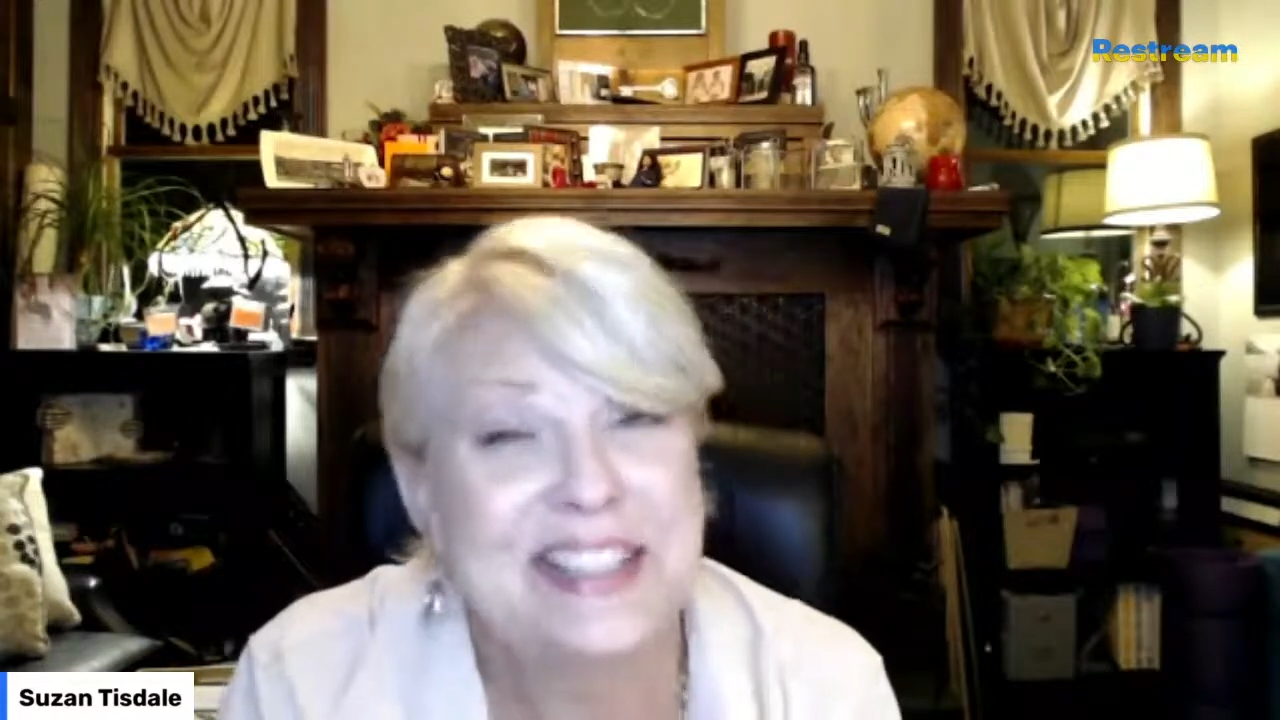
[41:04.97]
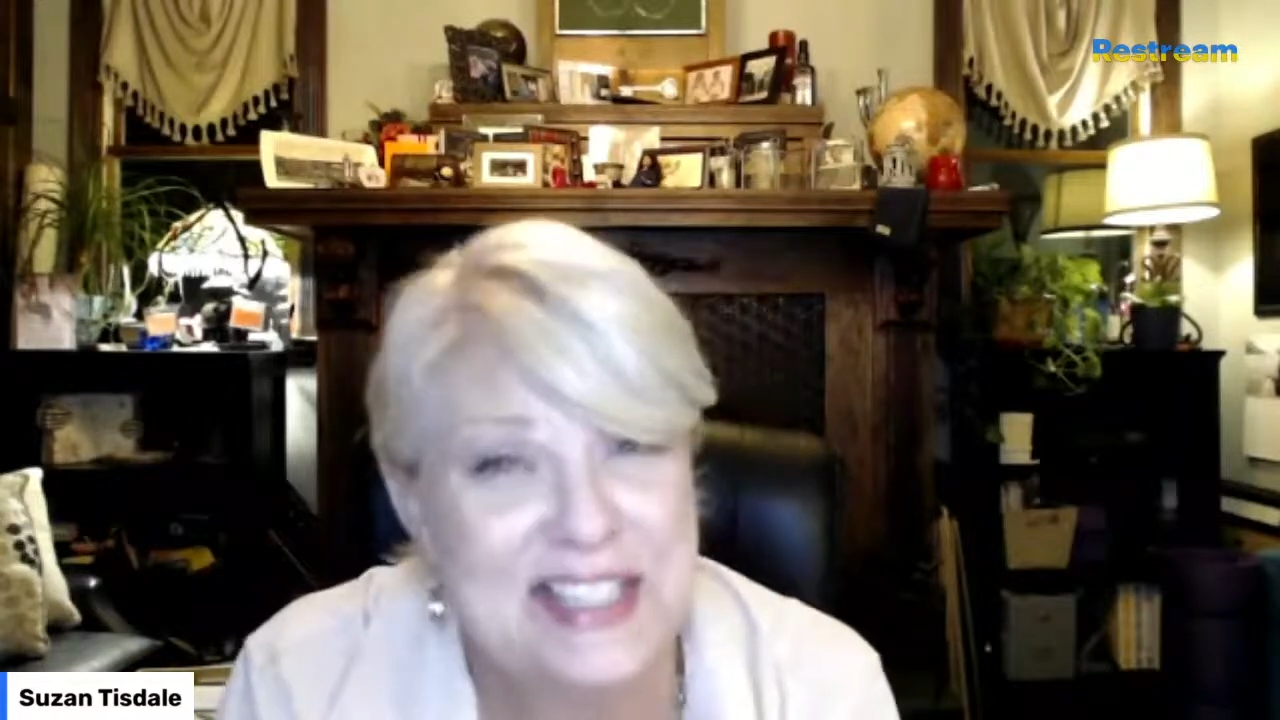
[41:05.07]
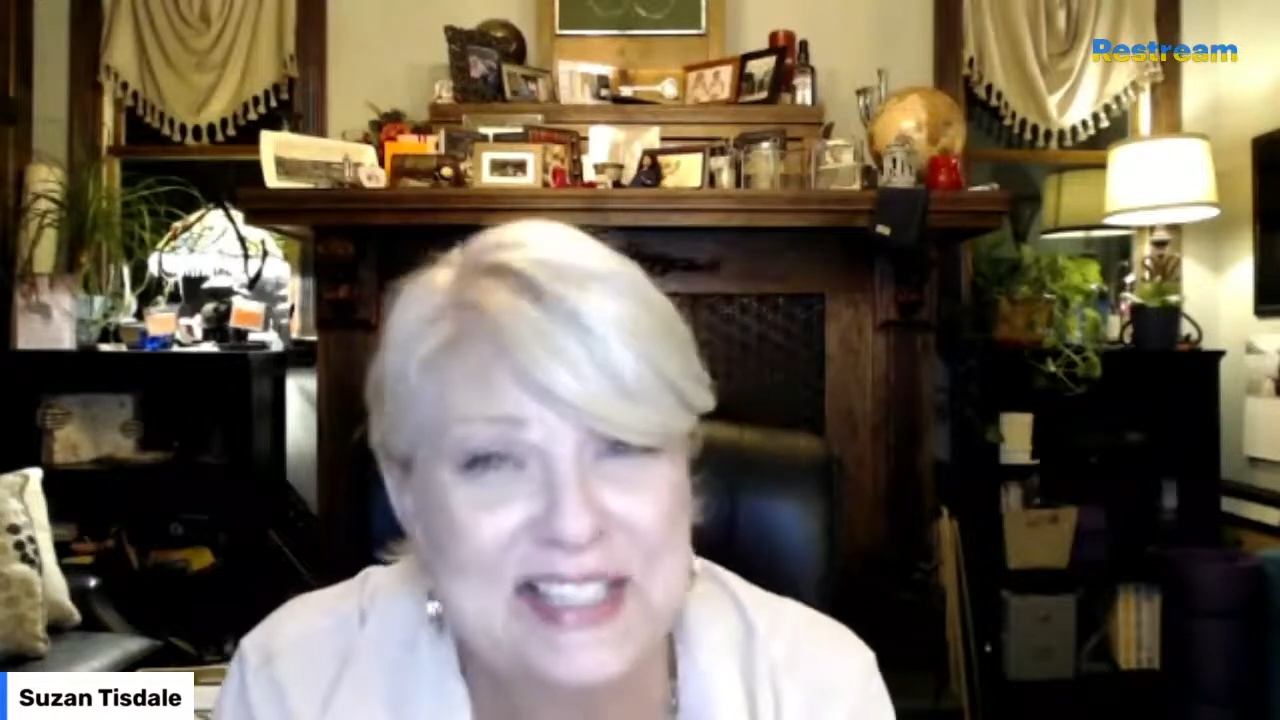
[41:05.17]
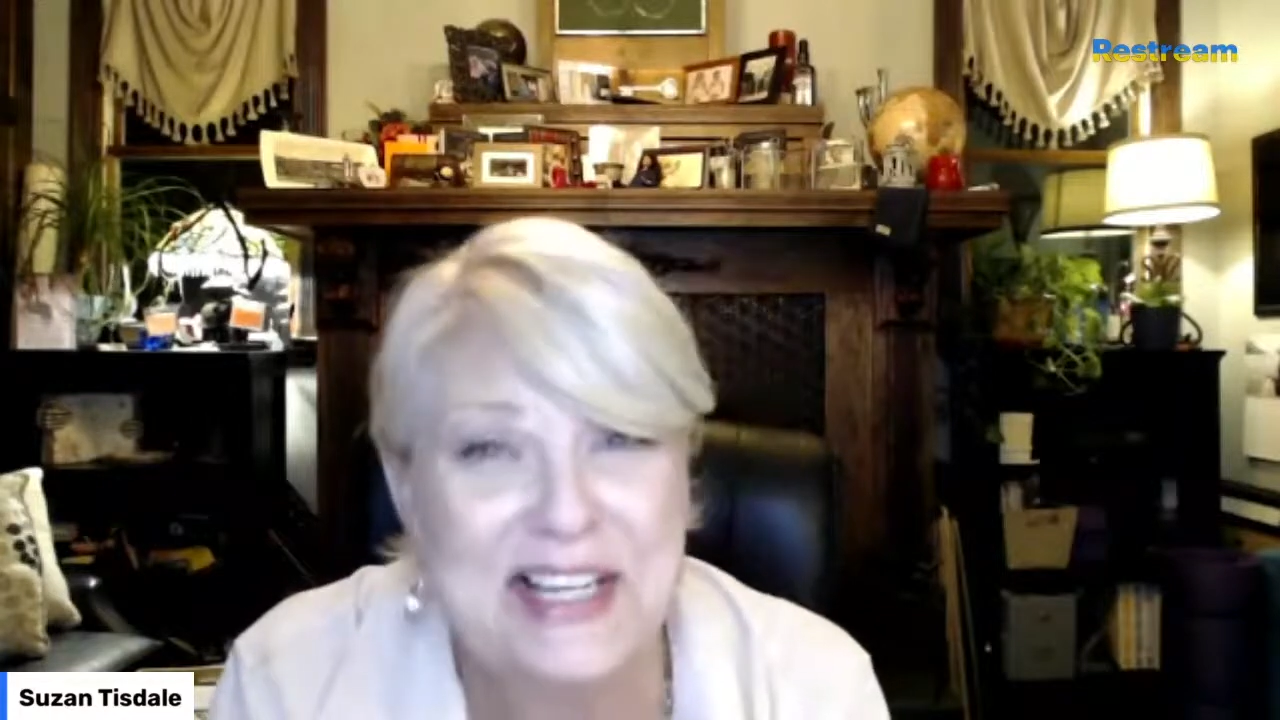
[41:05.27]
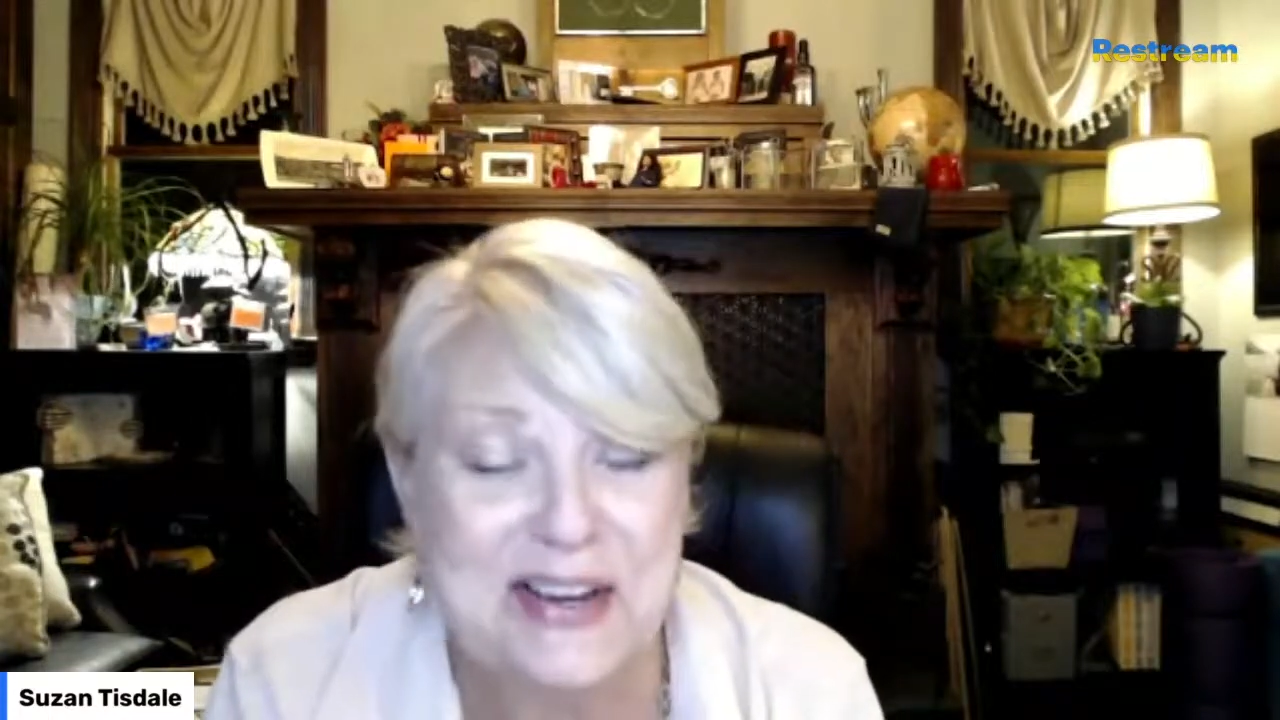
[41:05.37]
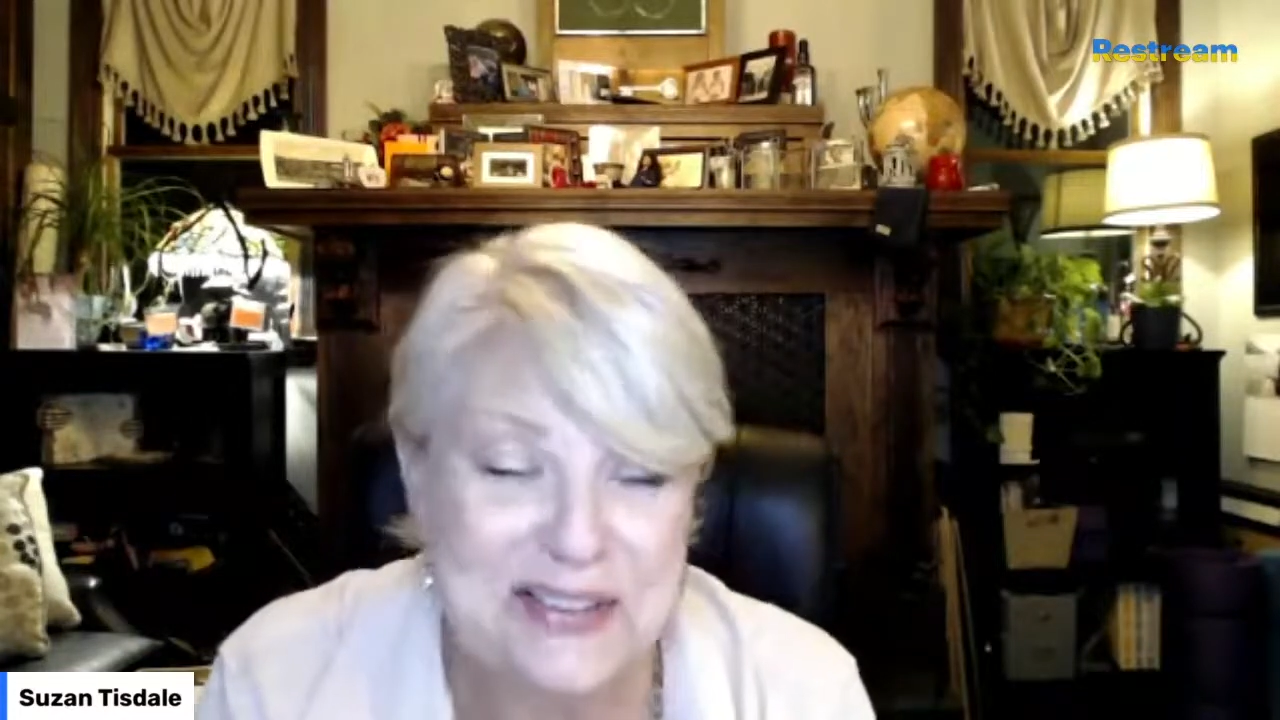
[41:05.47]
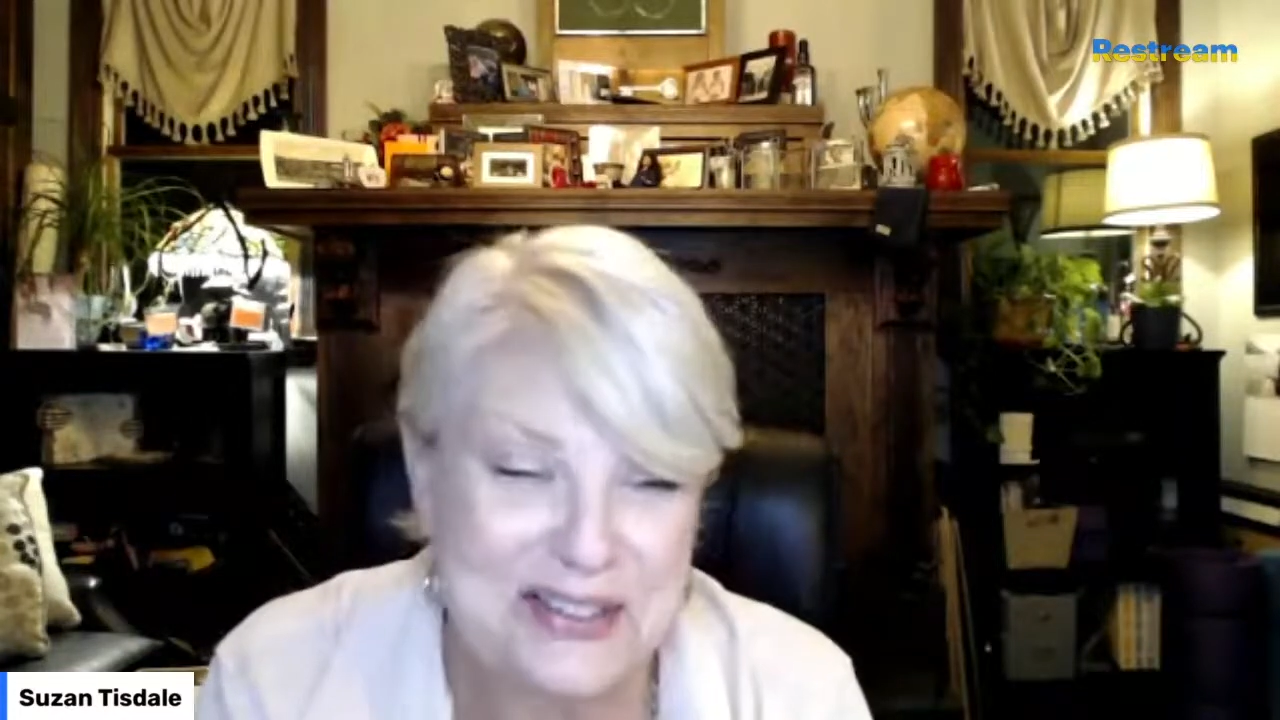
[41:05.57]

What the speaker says: discount